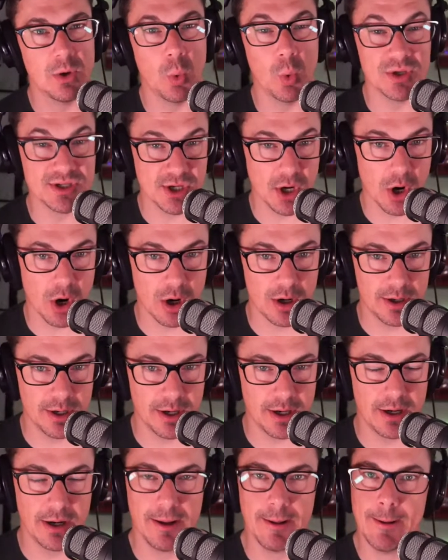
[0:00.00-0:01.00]
was
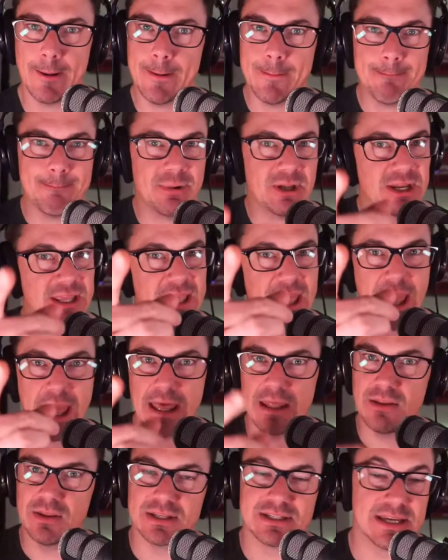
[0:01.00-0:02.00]
harder. But
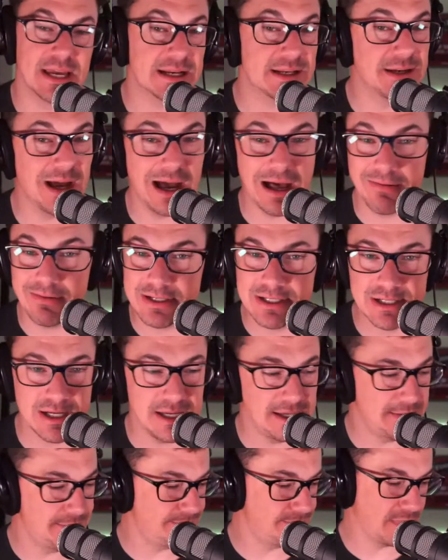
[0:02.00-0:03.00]
again, the
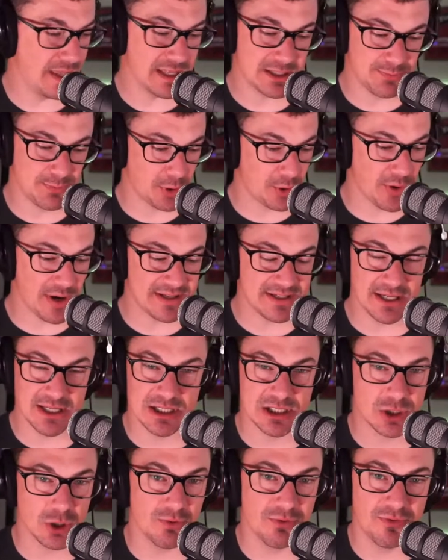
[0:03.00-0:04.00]
technology is progressing
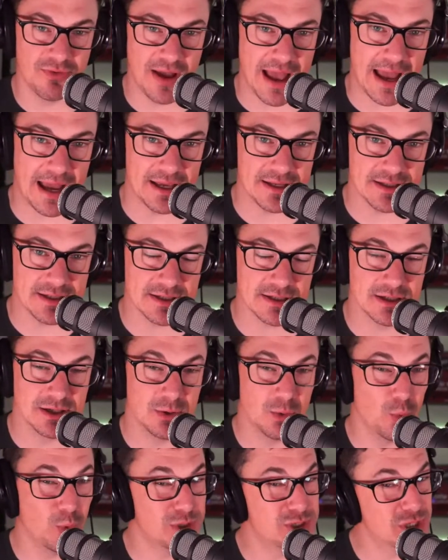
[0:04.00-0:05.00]
so fast,
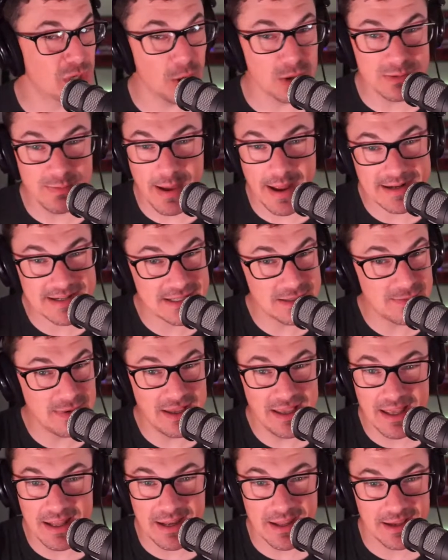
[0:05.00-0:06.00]
which goes back to the
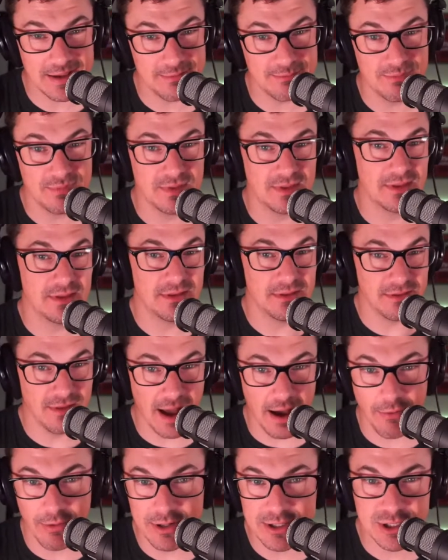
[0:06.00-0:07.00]
beginning,
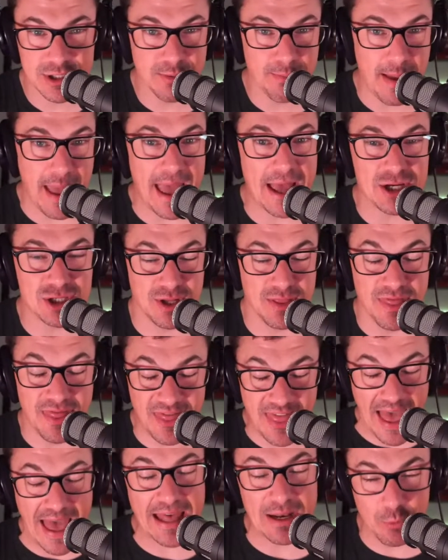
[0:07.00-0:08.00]
knowledge and the passion.
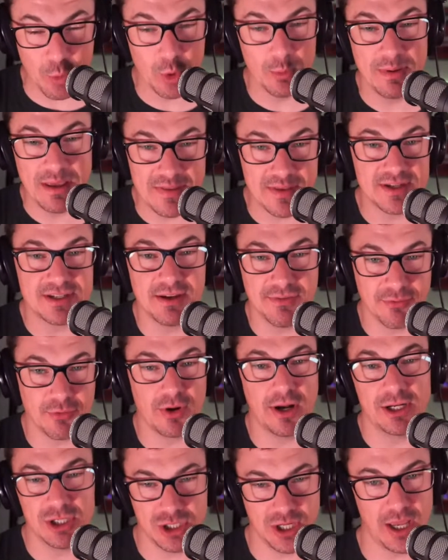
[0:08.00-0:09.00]
That will be the
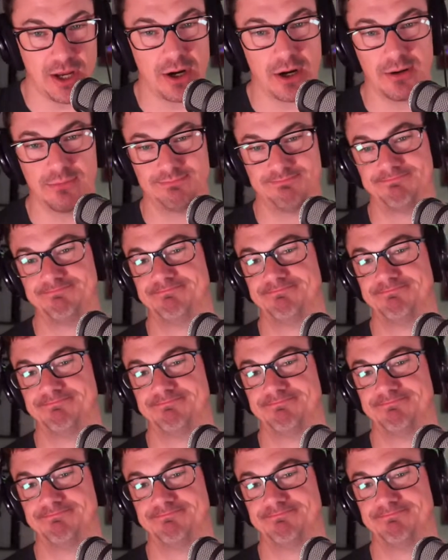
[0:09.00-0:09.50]
differentiator.